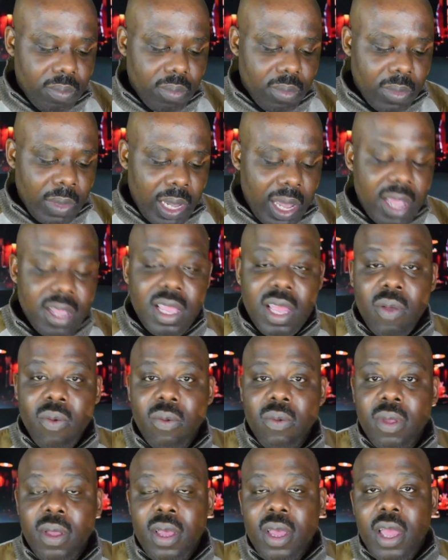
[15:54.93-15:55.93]
And then,
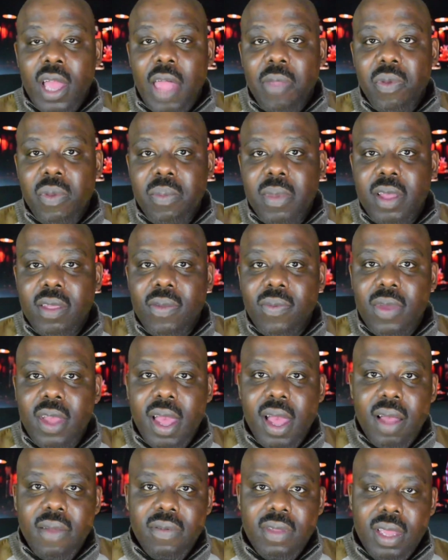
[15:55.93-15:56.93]
as we mentioned, we
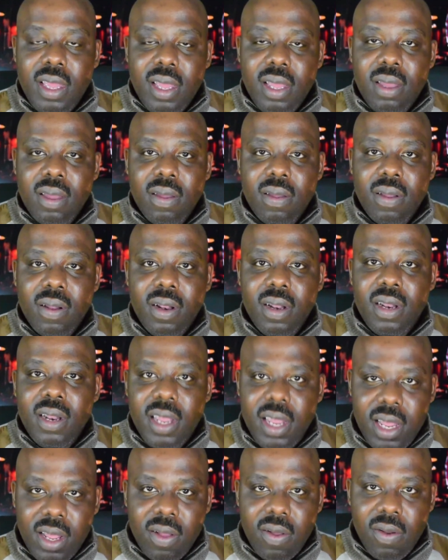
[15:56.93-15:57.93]
have the
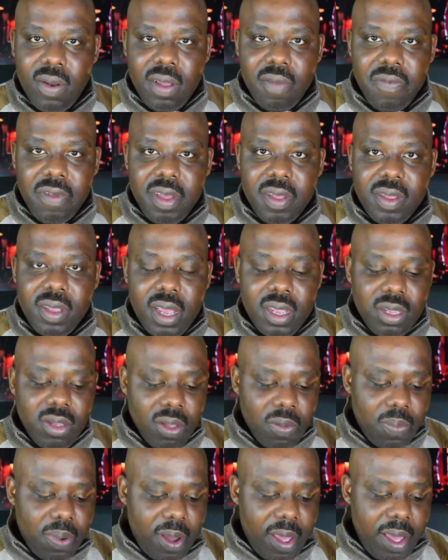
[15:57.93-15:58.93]
legal events that
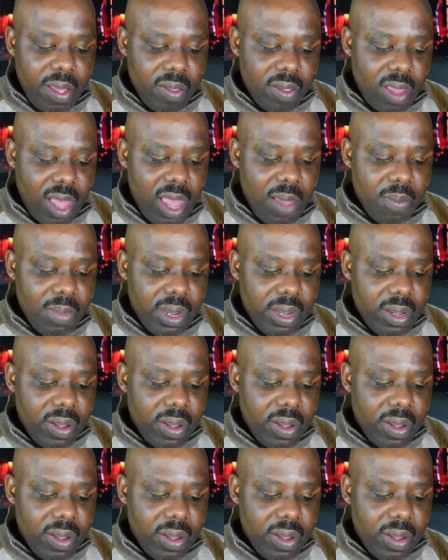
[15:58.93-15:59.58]
took place, namely